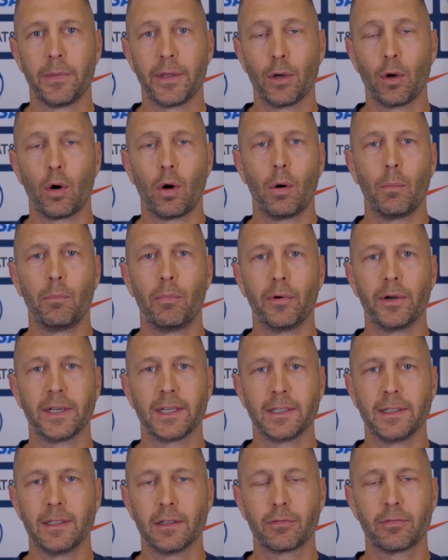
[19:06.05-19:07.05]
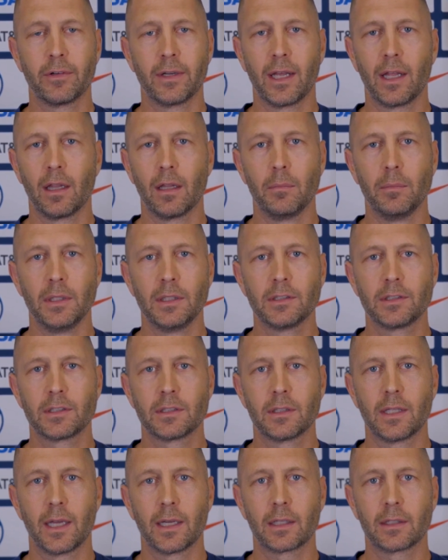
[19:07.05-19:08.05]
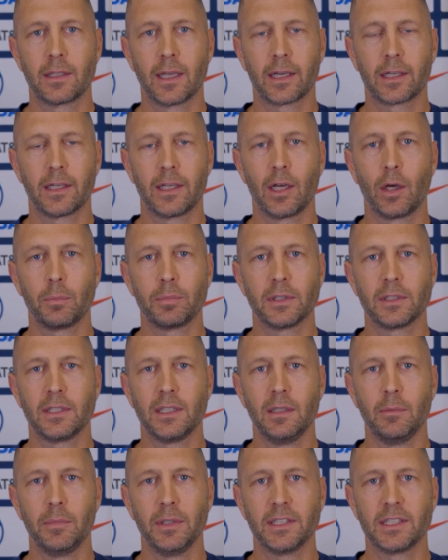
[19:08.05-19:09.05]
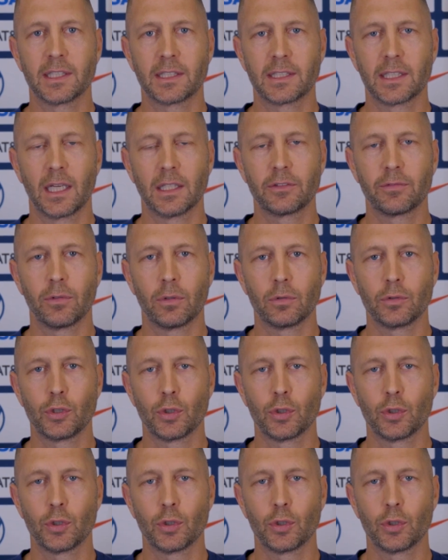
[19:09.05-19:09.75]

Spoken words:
They all bring different elements that could help the team be successful.